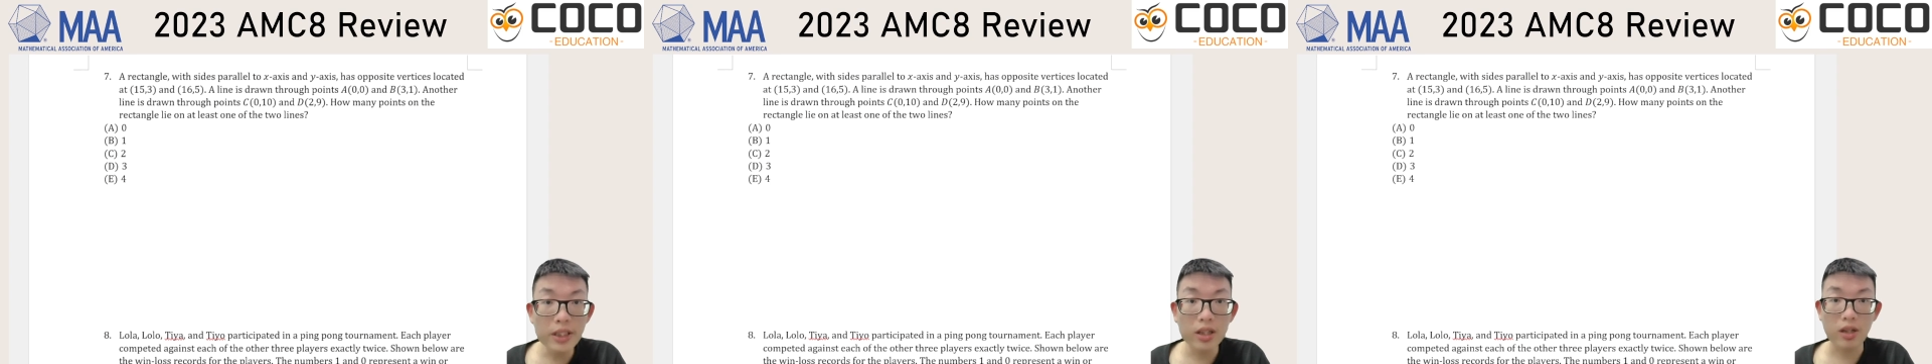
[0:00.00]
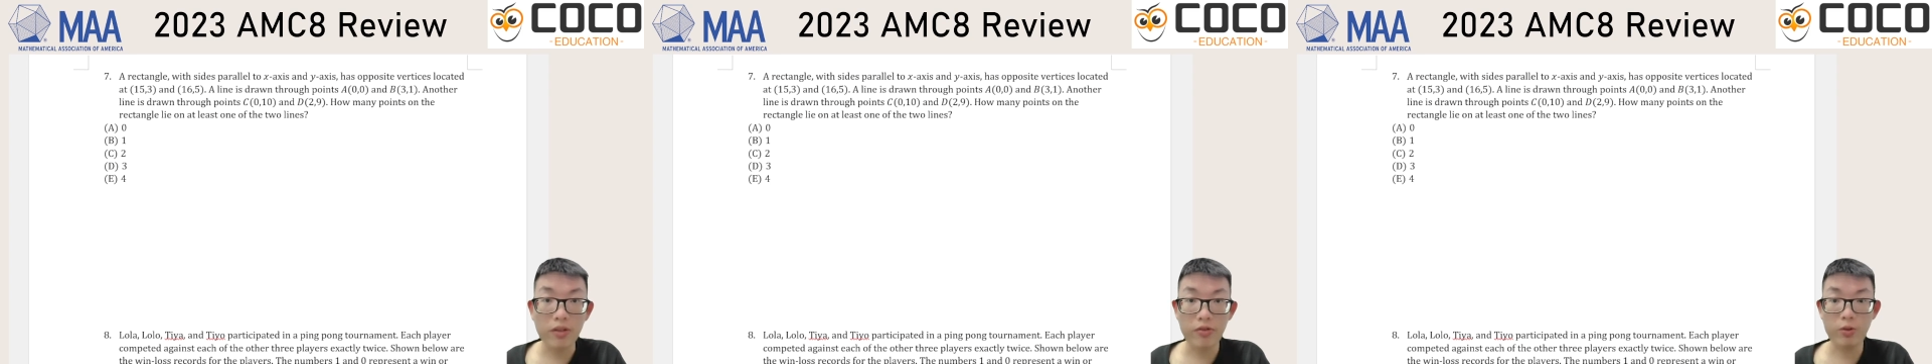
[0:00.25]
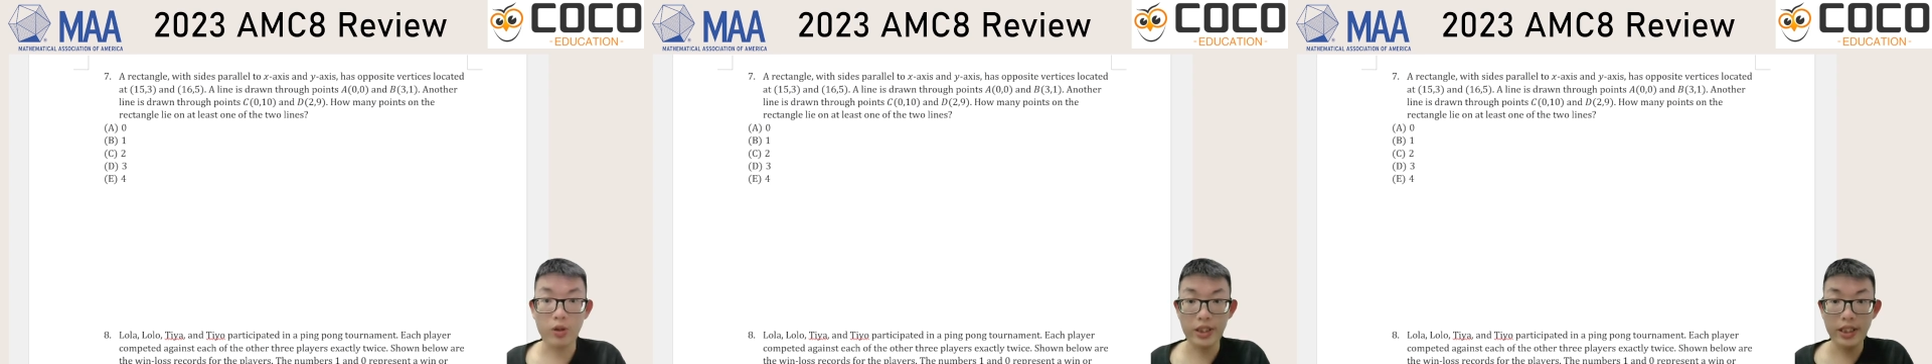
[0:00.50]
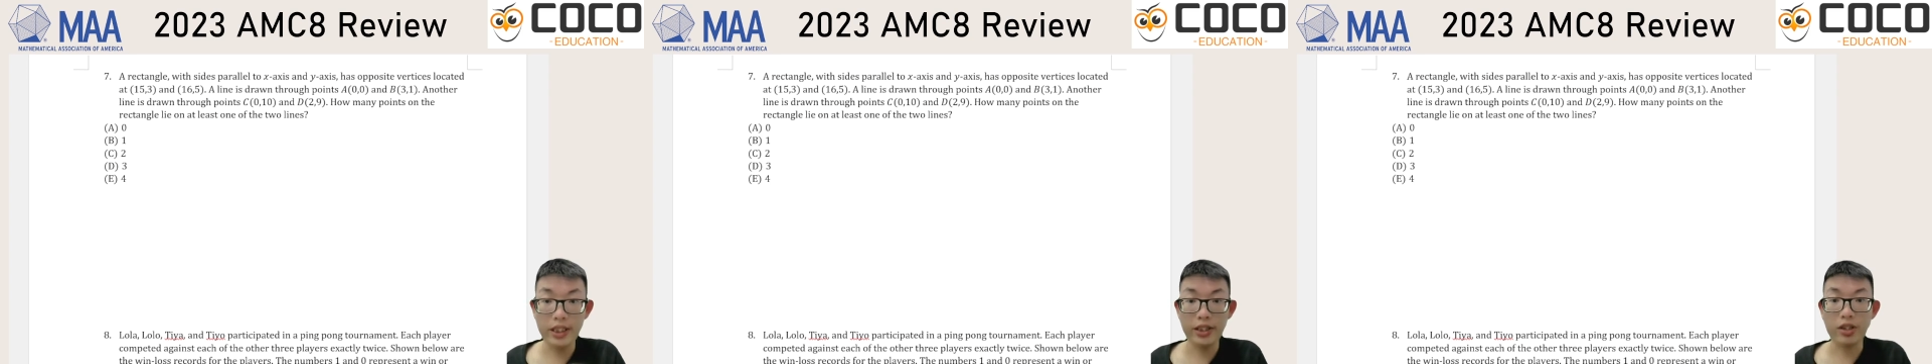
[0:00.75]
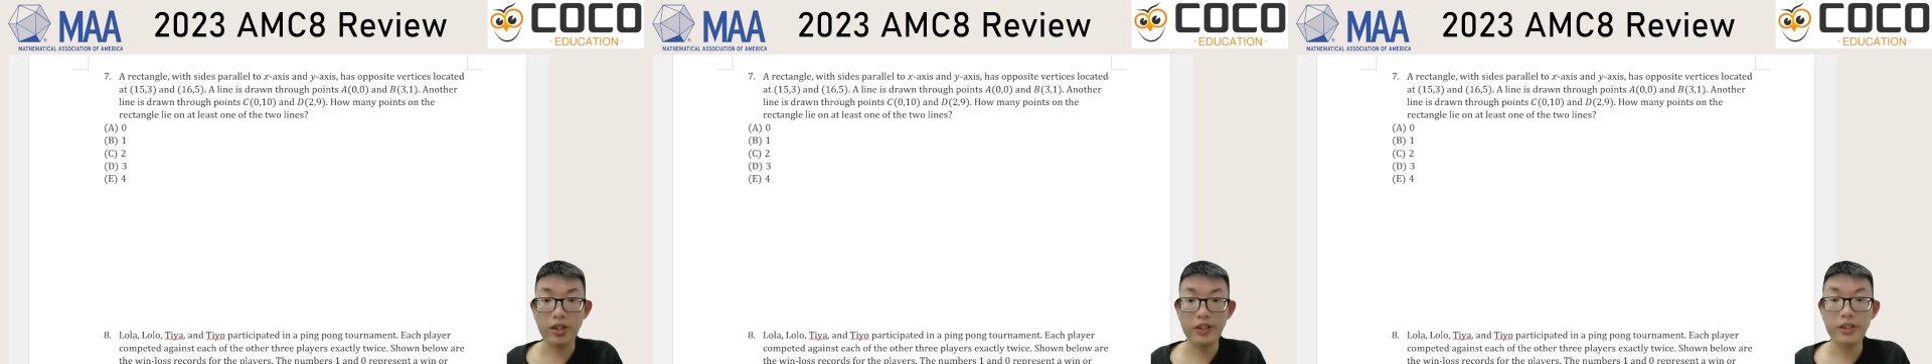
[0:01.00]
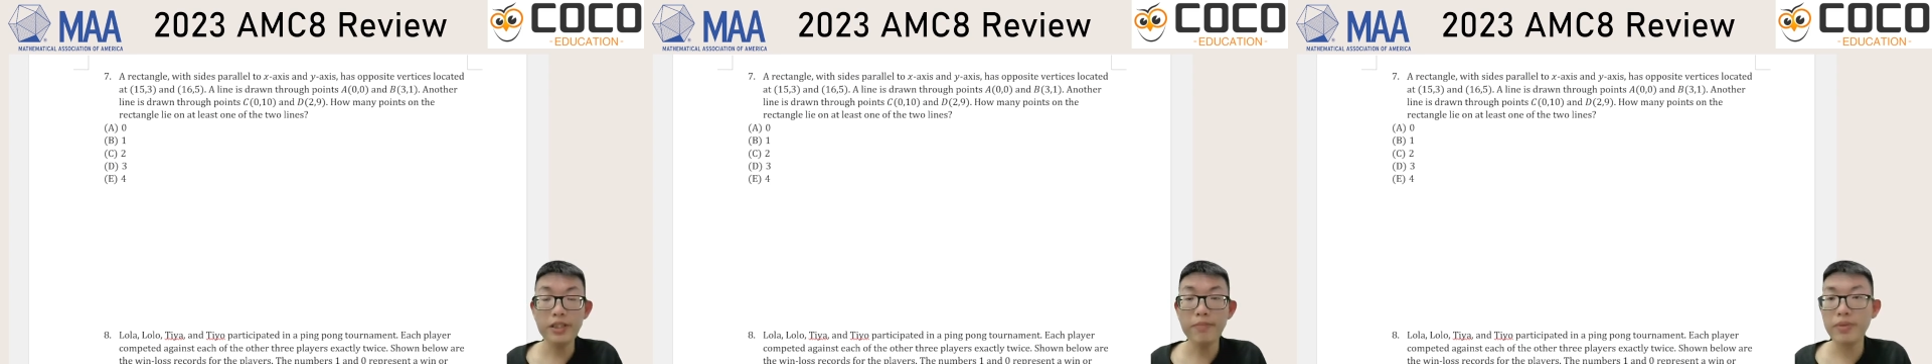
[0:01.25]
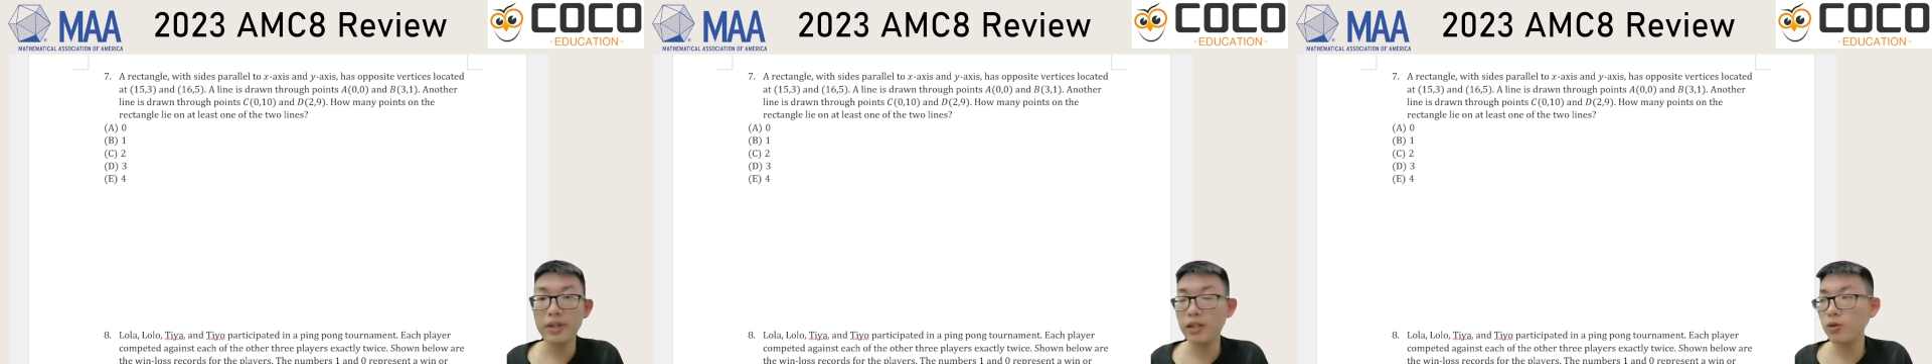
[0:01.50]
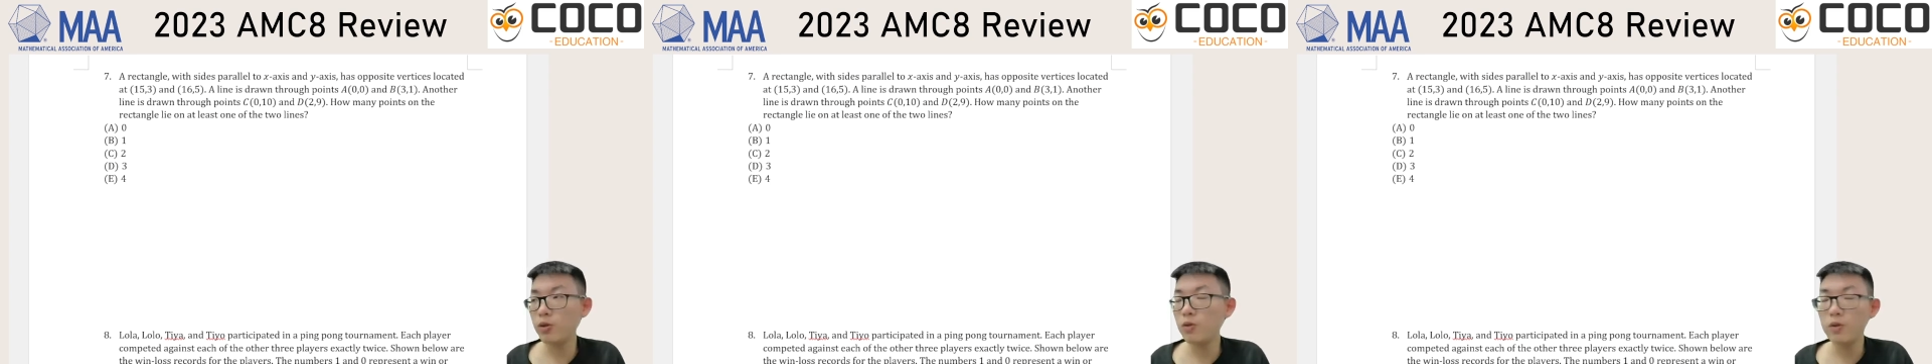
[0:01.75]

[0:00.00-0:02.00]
of coordinate geometry, but